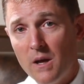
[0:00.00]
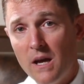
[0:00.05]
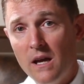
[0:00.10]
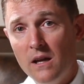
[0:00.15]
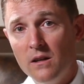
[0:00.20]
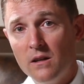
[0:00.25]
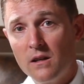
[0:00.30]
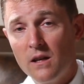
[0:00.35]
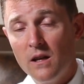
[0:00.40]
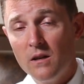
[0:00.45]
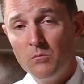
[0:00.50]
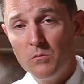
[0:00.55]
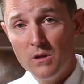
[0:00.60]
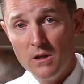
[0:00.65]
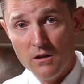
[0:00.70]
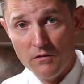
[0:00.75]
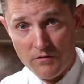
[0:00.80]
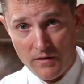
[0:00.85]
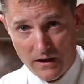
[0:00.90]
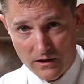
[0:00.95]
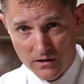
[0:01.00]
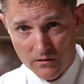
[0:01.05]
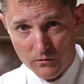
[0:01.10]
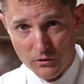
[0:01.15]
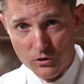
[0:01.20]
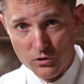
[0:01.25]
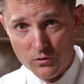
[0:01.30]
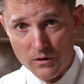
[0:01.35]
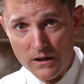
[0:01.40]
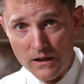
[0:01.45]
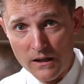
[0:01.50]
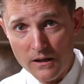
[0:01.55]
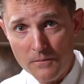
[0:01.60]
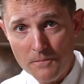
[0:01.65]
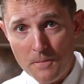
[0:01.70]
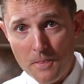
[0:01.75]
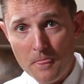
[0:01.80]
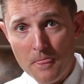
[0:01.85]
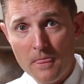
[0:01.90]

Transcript: pain can be effectively treated.